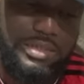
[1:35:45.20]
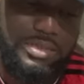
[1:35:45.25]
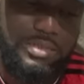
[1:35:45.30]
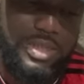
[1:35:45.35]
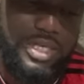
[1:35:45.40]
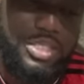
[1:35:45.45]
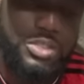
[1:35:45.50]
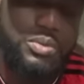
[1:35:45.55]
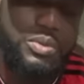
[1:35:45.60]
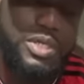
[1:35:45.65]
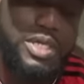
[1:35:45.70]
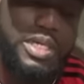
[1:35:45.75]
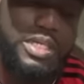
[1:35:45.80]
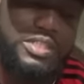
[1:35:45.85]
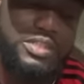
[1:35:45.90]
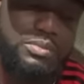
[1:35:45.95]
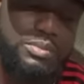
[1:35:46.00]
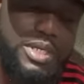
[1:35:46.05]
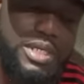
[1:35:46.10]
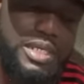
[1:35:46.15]
so in UK,
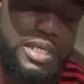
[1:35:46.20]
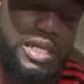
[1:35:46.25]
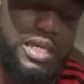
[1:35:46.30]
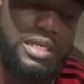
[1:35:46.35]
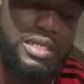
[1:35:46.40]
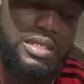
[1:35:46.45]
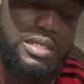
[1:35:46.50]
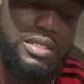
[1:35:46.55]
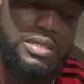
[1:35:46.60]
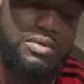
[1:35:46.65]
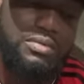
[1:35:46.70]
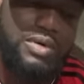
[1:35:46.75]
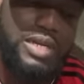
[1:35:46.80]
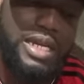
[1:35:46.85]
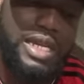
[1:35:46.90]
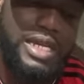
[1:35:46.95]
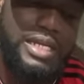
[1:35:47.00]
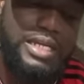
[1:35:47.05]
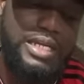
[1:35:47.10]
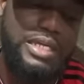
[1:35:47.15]
somebody,
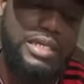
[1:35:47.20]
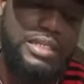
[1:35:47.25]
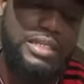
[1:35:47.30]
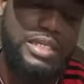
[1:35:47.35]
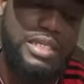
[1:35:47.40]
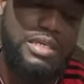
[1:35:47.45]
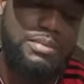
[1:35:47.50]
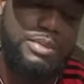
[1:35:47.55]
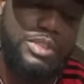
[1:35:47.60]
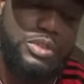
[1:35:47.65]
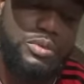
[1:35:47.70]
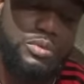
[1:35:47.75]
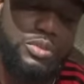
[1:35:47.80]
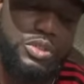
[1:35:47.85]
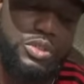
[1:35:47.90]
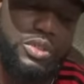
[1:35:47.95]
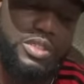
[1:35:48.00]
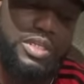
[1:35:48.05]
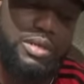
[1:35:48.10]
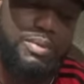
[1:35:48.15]
well, on the D, I'm so
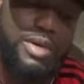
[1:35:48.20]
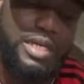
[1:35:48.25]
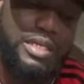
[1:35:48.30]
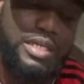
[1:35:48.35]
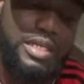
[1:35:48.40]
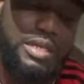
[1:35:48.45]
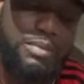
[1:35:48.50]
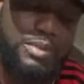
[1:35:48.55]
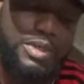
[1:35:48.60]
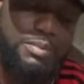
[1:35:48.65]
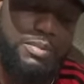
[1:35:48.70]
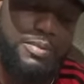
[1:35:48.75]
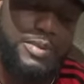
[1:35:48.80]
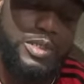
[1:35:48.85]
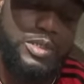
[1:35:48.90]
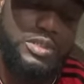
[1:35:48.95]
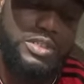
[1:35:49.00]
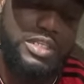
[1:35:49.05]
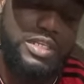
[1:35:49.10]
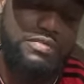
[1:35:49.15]
short about that. Give me
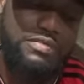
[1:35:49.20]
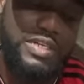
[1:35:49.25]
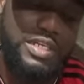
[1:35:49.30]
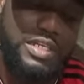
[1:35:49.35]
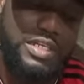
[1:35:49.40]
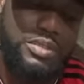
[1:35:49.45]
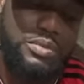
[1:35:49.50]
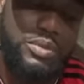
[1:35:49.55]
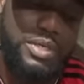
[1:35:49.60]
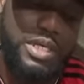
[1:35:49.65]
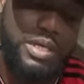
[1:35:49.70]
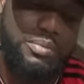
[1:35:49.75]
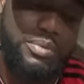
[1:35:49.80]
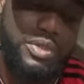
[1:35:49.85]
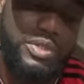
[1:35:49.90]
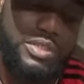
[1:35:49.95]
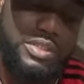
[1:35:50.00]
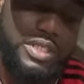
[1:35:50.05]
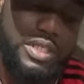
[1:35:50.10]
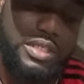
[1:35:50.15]
just hear from the UK
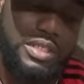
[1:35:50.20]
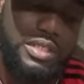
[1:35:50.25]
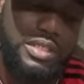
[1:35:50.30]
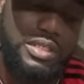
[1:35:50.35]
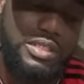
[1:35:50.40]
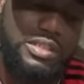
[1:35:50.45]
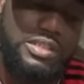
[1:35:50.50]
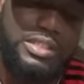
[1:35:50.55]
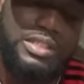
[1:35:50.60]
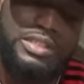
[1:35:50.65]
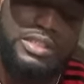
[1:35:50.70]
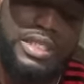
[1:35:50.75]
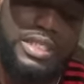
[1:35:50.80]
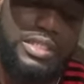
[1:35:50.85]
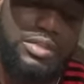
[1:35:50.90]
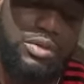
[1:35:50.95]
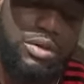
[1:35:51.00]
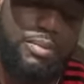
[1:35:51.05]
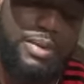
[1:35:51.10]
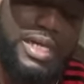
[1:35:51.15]
person. So he
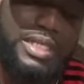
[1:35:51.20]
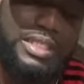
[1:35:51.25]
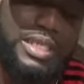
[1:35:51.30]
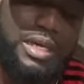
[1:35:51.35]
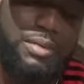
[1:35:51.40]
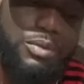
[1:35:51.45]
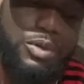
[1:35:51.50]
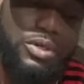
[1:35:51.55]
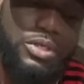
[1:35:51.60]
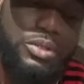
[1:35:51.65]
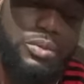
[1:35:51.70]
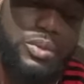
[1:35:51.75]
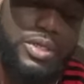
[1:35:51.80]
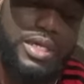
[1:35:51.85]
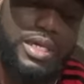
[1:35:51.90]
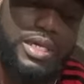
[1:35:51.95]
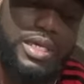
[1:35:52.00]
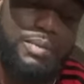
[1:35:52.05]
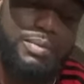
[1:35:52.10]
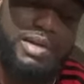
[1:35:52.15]
said to me, I talk about
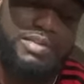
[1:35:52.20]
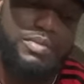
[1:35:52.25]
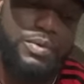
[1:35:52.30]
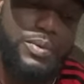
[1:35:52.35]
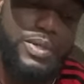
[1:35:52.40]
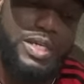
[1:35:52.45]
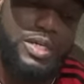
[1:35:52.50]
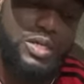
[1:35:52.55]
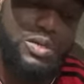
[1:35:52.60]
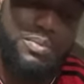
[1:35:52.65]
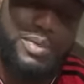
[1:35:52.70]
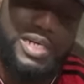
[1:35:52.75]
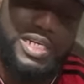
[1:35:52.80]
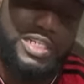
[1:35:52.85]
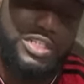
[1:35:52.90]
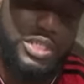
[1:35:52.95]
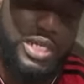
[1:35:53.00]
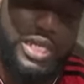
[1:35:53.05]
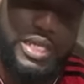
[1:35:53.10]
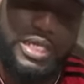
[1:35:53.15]
UK. Them have to wake up
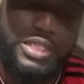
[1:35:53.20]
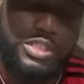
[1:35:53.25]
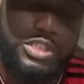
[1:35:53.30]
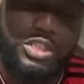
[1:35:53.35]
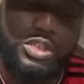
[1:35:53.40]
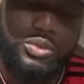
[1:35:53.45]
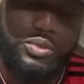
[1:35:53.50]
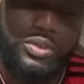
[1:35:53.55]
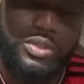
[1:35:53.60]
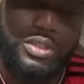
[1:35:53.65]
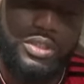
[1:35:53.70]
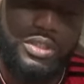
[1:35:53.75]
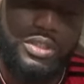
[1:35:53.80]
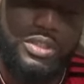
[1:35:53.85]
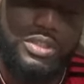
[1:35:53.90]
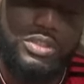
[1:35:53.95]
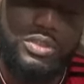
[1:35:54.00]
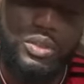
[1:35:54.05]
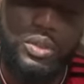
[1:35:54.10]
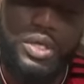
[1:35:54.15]
and try to catch a show.
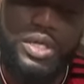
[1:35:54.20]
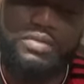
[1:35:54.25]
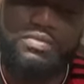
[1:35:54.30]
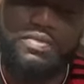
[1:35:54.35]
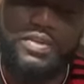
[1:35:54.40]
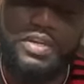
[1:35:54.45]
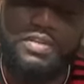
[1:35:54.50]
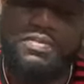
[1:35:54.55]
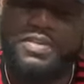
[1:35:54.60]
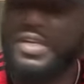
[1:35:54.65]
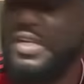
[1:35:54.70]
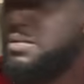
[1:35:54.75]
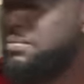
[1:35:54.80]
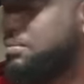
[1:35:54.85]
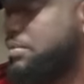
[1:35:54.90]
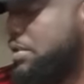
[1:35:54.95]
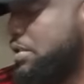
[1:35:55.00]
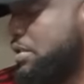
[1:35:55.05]
It's so unfair for them.